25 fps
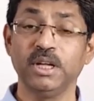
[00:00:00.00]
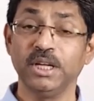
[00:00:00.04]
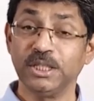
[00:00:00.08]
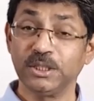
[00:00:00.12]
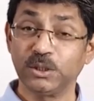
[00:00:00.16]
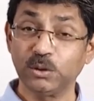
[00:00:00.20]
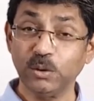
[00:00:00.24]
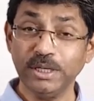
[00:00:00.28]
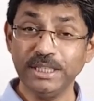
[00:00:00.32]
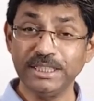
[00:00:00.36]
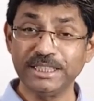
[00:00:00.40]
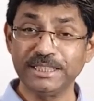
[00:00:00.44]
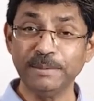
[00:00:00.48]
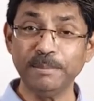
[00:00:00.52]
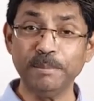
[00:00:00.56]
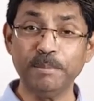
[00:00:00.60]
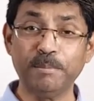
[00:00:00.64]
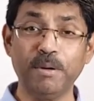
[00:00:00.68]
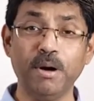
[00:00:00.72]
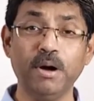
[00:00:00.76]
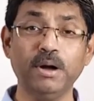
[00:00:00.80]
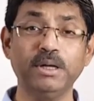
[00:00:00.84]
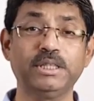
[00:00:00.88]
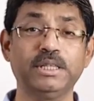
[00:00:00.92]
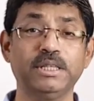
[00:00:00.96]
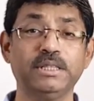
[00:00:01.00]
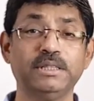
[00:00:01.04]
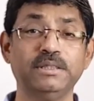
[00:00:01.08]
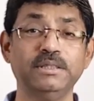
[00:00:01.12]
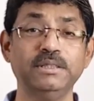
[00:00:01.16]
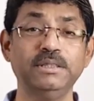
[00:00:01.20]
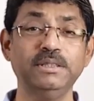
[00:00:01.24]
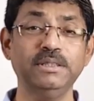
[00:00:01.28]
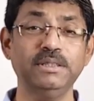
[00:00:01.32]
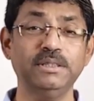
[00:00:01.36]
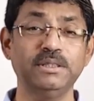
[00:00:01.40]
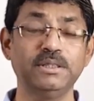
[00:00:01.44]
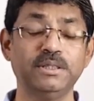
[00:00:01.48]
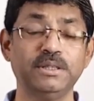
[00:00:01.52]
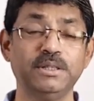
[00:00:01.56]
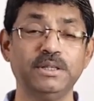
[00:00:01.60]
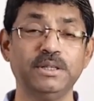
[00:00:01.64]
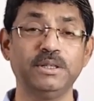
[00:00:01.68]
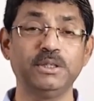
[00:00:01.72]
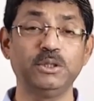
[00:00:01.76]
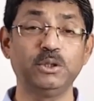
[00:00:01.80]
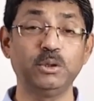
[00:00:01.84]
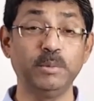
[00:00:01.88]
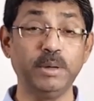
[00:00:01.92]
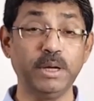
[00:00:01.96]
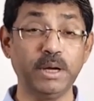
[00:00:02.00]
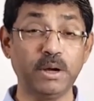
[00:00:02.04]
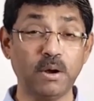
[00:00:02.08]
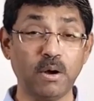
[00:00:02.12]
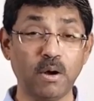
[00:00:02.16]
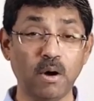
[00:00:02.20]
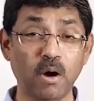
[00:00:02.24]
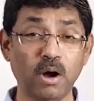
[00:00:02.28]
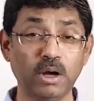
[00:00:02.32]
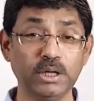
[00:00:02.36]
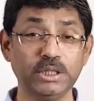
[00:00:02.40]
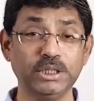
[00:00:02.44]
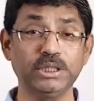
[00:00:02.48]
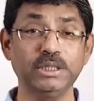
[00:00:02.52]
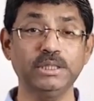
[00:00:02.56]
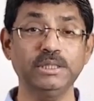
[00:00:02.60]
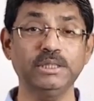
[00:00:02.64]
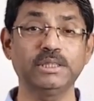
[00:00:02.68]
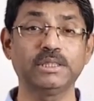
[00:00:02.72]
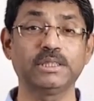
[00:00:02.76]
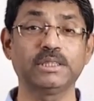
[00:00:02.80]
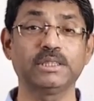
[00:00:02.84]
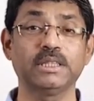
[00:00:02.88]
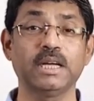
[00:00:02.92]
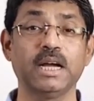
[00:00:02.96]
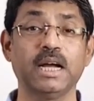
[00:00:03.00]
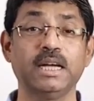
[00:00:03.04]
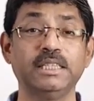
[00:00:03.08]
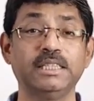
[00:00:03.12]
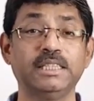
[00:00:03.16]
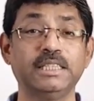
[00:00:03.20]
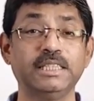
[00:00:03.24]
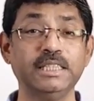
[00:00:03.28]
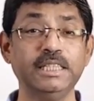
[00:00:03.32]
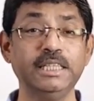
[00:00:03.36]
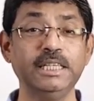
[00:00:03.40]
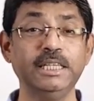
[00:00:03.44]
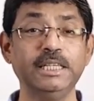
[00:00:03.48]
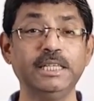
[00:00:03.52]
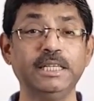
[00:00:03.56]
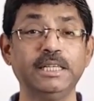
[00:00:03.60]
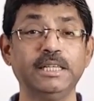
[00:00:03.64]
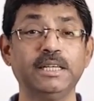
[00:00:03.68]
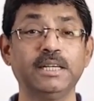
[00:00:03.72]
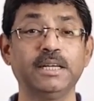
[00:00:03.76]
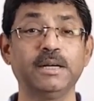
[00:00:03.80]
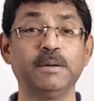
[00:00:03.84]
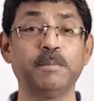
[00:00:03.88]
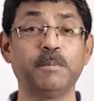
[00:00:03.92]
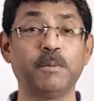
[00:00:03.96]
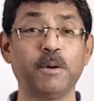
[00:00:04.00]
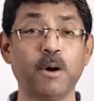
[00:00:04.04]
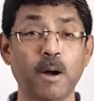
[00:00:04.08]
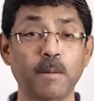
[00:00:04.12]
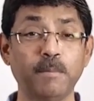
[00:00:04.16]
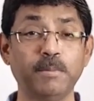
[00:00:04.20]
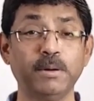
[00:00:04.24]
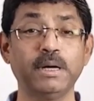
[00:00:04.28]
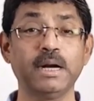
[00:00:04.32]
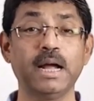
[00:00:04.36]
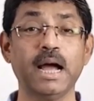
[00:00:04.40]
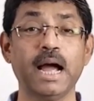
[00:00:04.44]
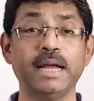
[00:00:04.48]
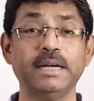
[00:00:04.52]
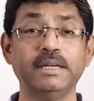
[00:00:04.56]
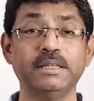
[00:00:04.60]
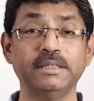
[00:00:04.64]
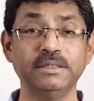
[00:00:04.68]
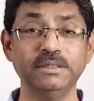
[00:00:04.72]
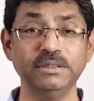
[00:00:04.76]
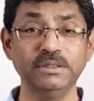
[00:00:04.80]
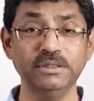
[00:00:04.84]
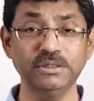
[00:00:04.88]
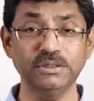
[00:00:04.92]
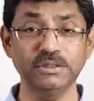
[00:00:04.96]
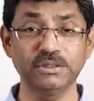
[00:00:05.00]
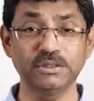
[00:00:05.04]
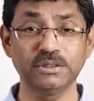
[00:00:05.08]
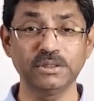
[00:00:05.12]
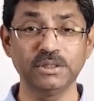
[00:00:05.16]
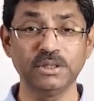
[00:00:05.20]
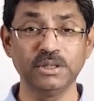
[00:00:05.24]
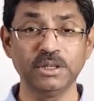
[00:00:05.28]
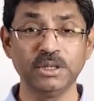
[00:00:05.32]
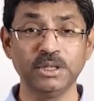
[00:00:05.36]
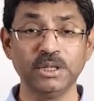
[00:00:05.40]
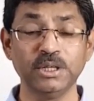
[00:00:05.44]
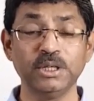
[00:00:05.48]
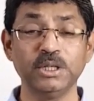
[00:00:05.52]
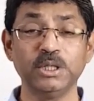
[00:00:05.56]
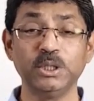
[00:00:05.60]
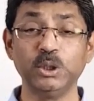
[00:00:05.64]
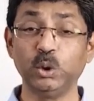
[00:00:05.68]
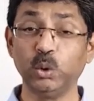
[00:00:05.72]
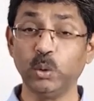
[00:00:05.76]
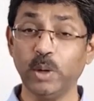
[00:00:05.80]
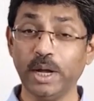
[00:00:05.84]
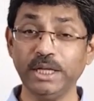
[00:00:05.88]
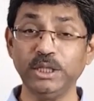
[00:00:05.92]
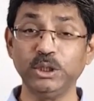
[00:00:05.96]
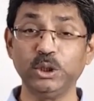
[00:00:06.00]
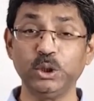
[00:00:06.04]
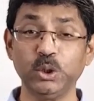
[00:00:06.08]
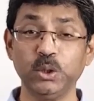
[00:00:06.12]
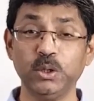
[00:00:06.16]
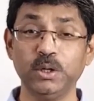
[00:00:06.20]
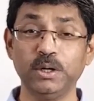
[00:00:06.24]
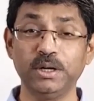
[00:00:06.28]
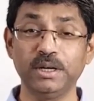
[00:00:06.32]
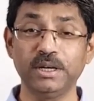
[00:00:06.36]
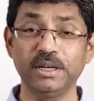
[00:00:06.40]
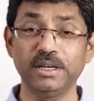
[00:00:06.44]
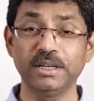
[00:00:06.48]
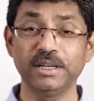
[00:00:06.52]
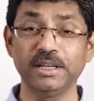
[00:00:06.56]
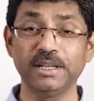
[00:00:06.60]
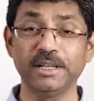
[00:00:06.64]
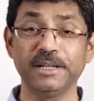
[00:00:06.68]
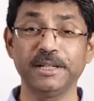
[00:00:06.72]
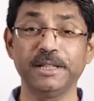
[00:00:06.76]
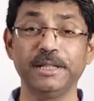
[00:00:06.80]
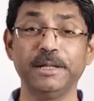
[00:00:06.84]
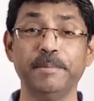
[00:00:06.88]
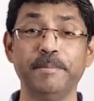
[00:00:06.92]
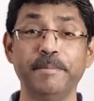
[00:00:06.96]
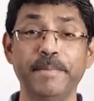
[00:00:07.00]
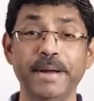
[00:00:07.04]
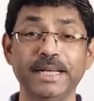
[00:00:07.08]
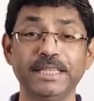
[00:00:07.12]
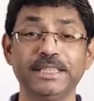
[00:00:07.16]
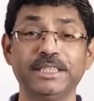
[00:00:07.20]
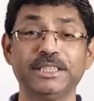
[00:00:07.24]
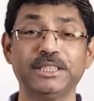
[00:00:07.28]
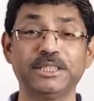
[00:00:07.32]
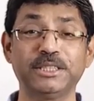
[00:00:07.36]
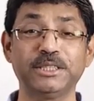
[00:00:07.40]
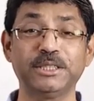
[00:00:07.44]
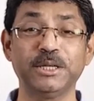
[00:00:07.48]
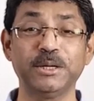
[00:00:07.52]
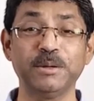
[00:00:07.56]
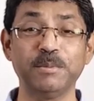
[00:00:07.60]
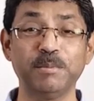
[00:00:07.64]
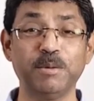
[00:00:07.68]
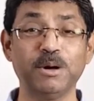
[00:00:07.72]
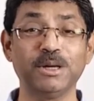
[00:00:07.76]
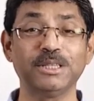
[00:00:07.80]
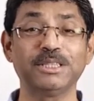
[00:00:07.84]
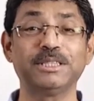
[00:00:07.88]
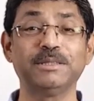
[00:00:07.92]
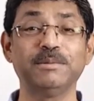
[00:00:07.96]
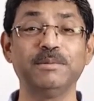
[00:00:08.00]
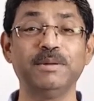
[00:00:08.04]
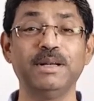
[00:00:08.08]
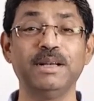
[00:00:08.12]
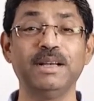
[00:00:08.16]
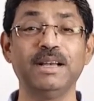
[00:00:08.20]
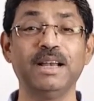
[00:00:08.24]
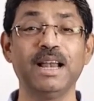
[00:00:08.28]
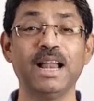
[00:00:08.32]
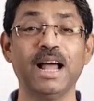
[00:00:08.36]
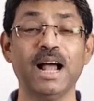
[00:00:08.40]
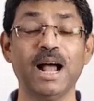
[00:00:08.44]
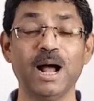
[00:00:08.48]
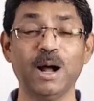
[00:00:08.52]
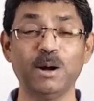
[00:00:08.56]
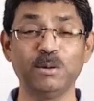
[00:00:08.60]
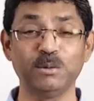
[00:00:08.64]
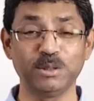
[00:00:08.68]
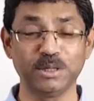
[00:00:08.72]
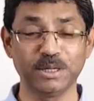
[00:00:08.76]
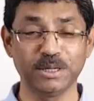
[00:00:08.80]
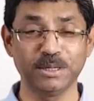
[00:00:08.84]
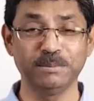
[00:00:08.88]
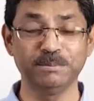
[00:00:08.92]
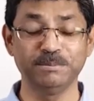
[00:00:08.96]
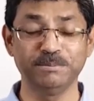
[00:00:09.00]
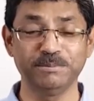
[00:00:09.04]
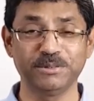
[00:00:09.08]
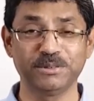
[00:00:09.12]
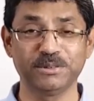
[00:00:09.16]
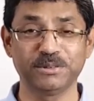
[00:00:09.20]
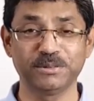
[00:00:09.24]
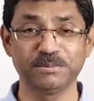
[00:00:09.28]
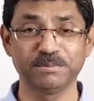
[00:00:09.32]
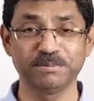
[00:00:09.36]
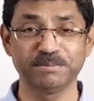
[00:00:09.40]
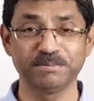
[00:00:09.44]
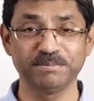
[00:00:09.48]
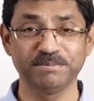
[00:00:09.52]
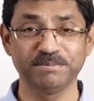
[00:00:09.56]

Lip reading: So it's important to be cautious and seek proper guidance to ensure the best possible outcomes.